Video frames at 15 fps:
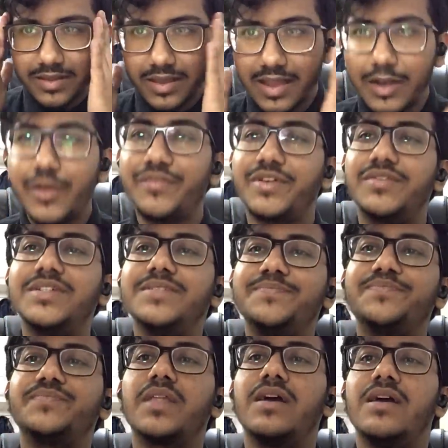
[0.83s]
Hello everyone,
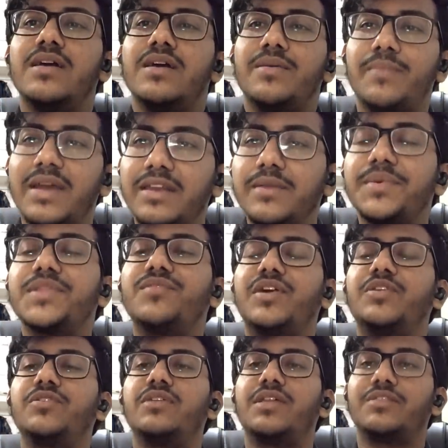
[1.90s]
my name is
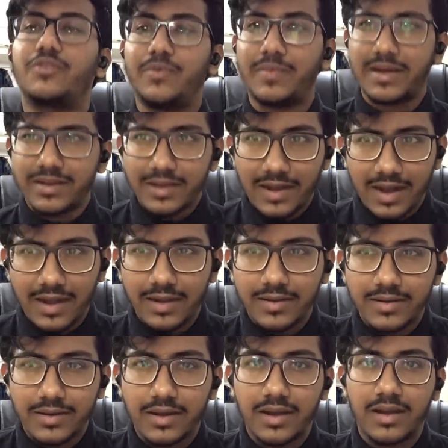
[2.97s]
Varun Nandakumar and
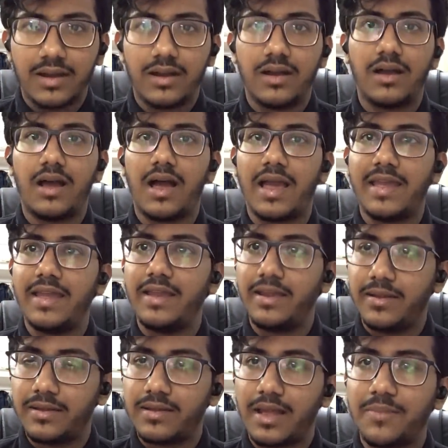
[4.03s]
I
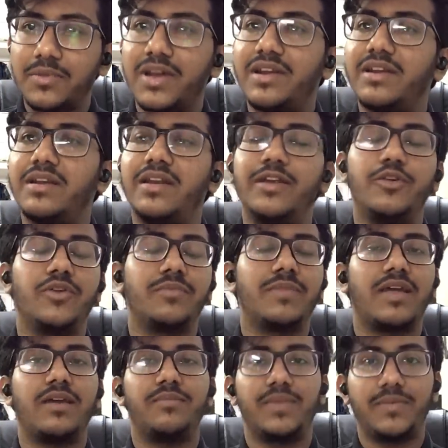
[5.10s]
am currently doing
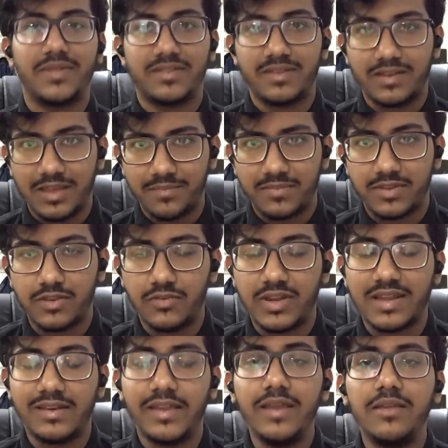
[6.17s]
my MBBS in AIIMS New
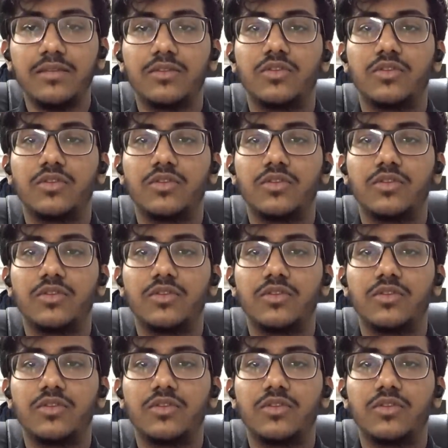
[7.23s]
Delhi.